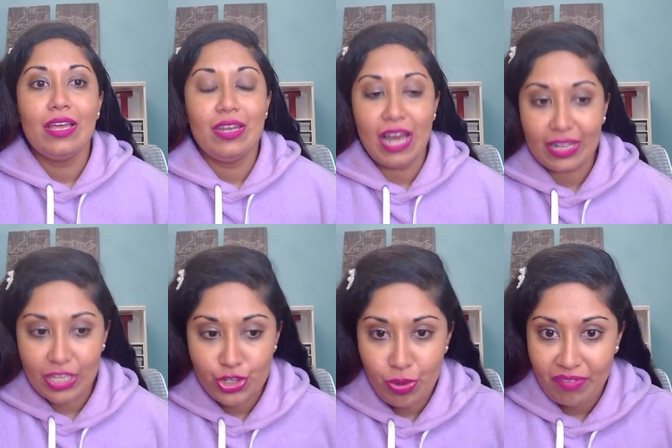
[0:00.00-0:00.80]
not
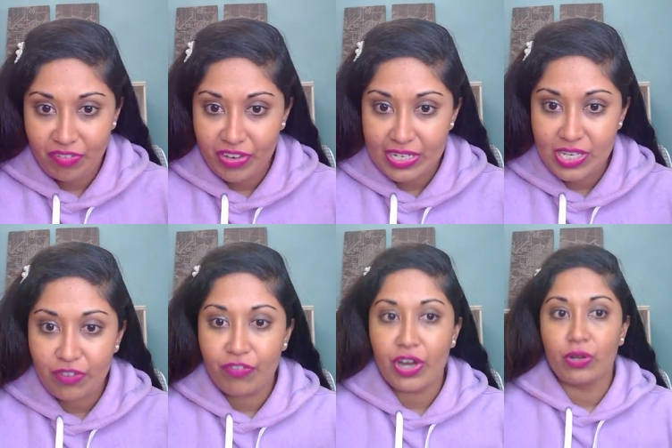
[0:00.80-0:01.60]
that you have a fancy
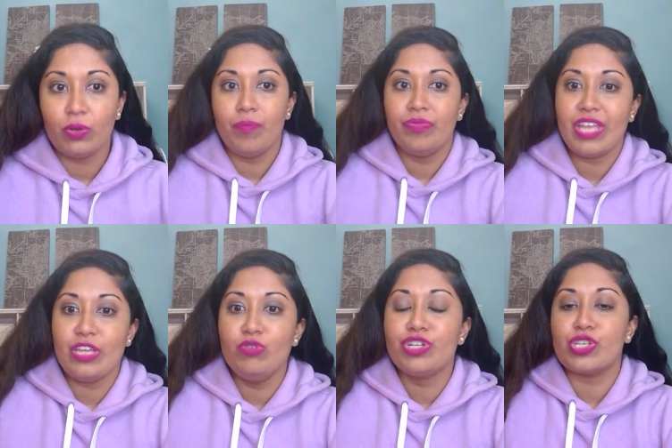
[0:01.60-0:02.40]
funnel, that
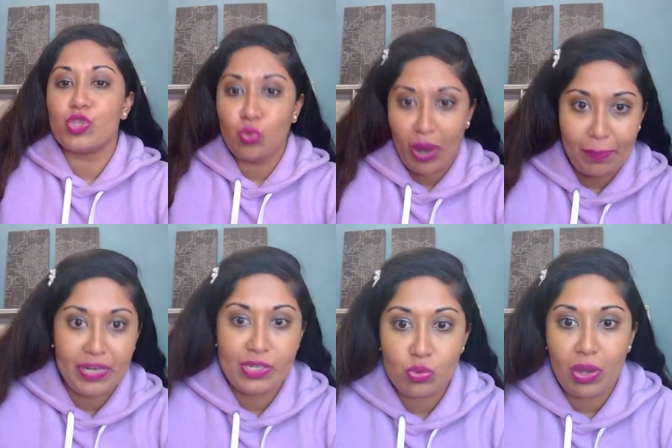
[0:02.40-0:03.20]
you just
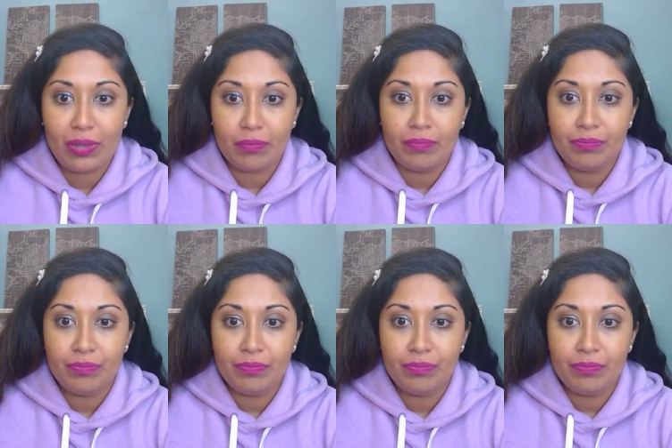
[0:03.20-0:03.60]
swipety swipe